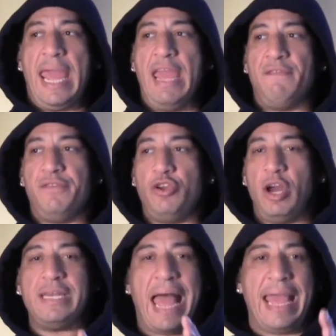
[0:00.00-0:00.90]
if
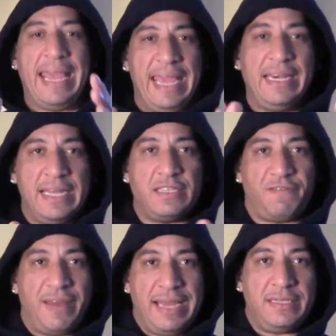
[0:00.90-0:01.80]
you're not in his
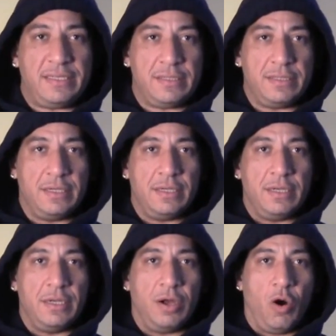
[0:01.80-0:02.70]
face
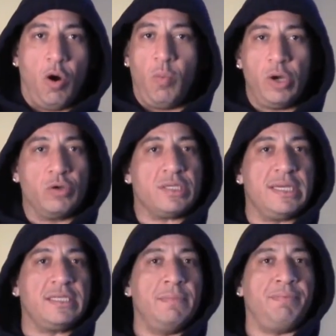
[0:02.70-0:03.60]
on
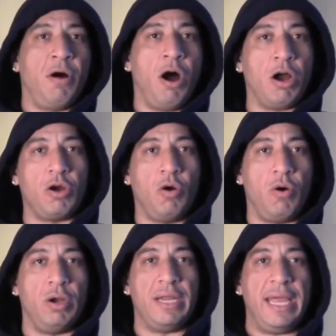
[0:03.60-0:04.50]
106 in Park
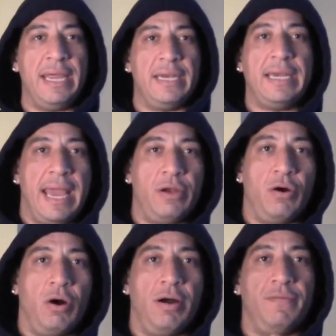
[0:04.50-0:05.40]
or on the internet
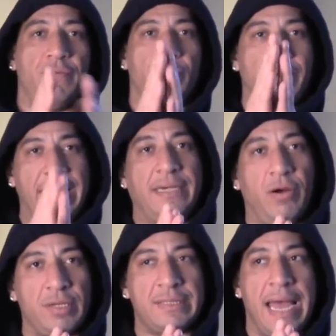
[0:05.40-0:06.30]
or right
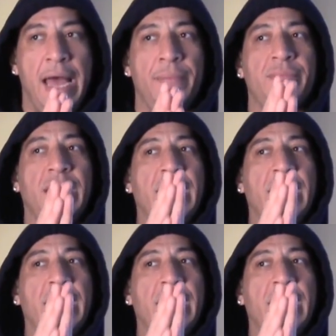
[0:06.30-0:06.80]
there all the time,